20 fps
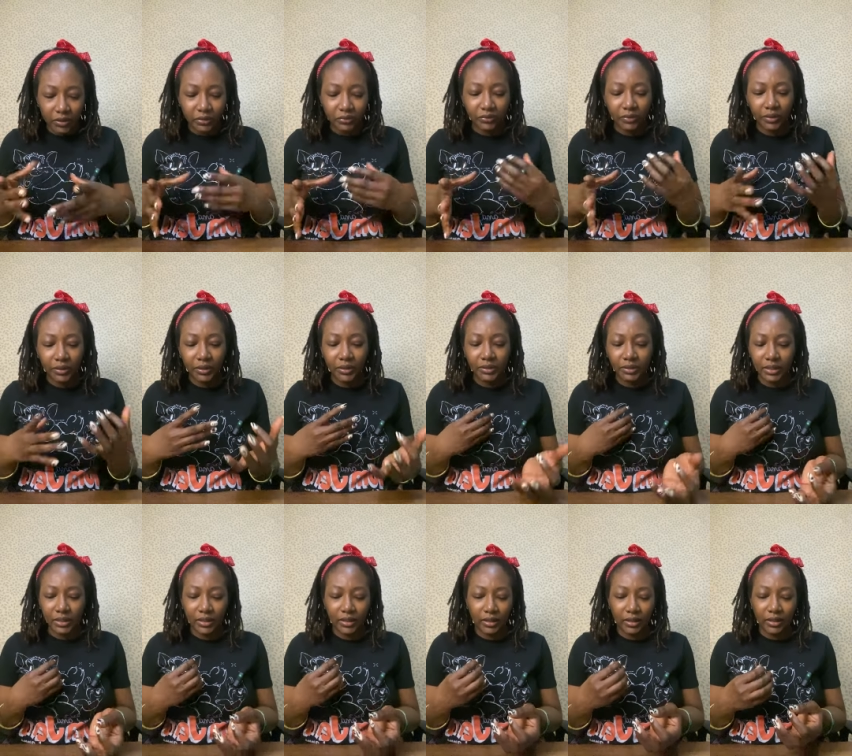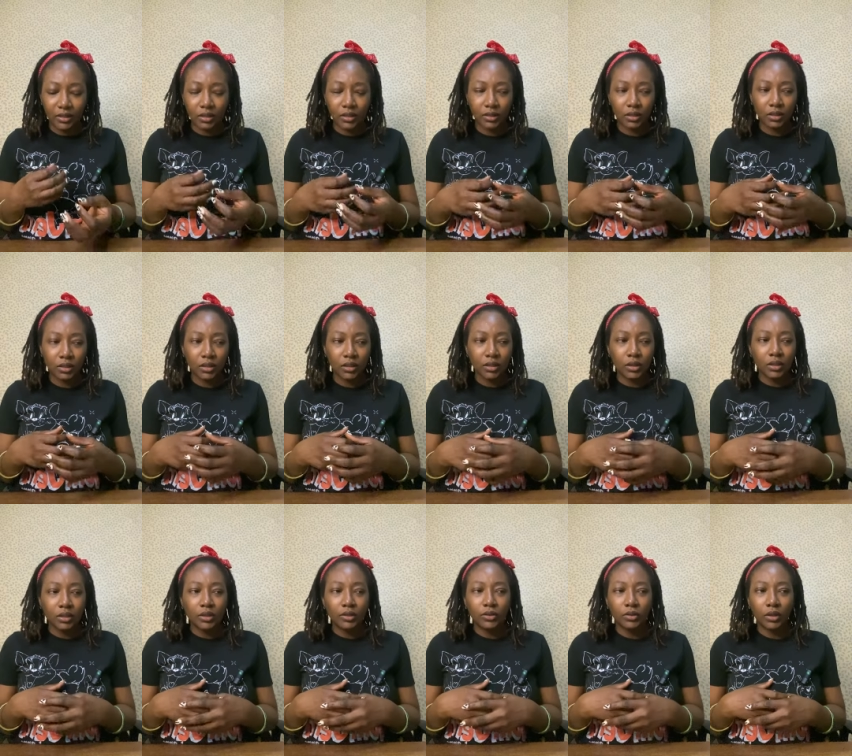very tired.
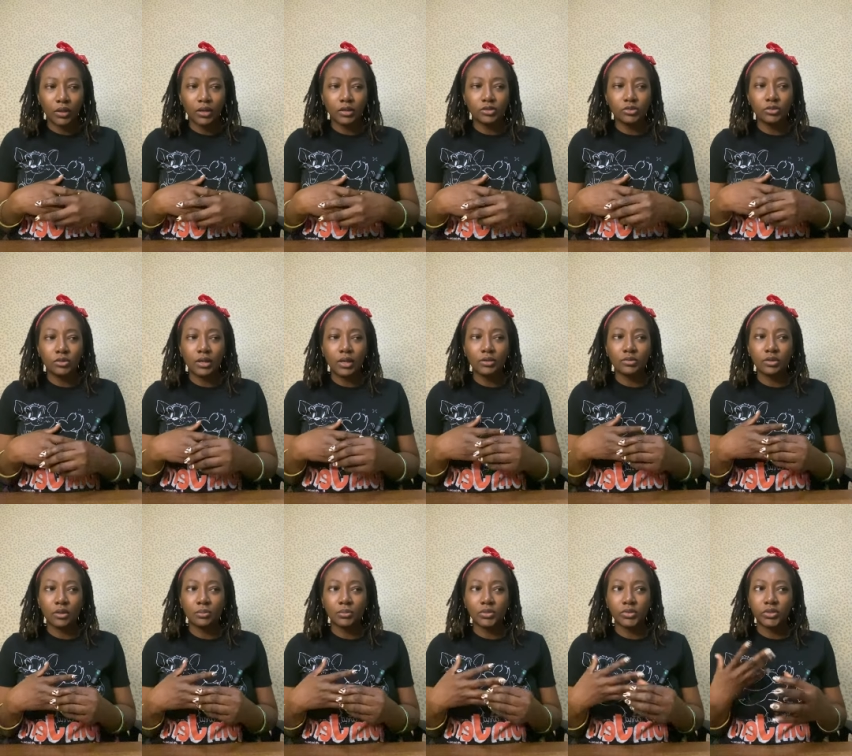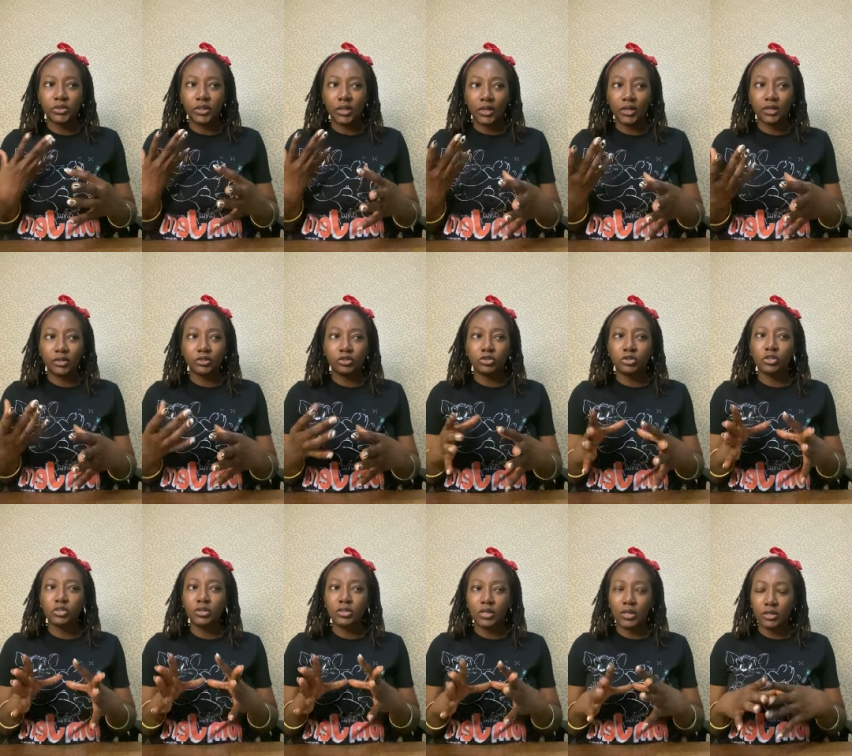Okay, so that's what I'm telling you,
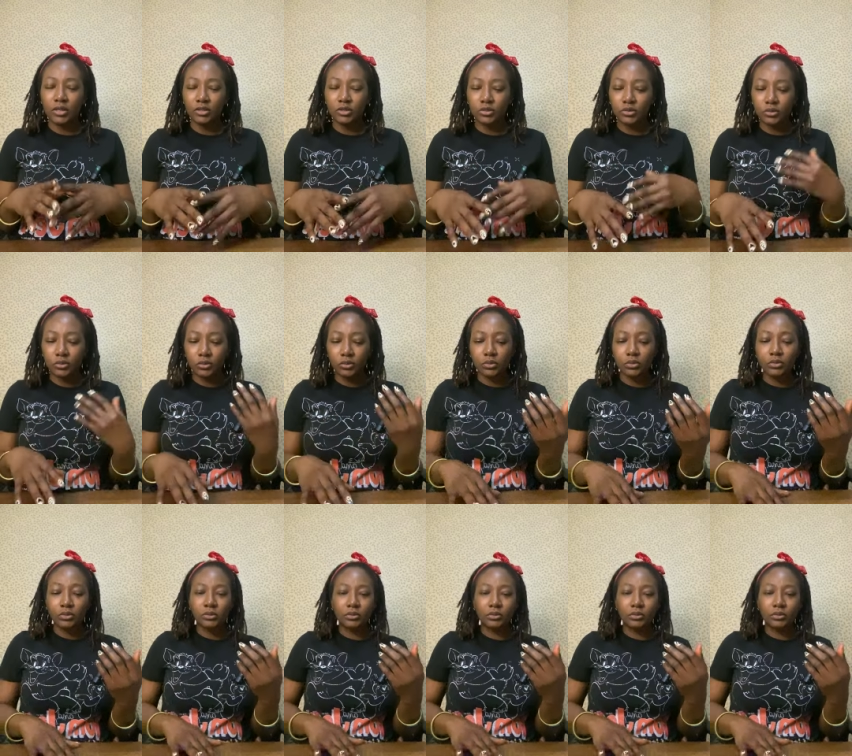just take it slow.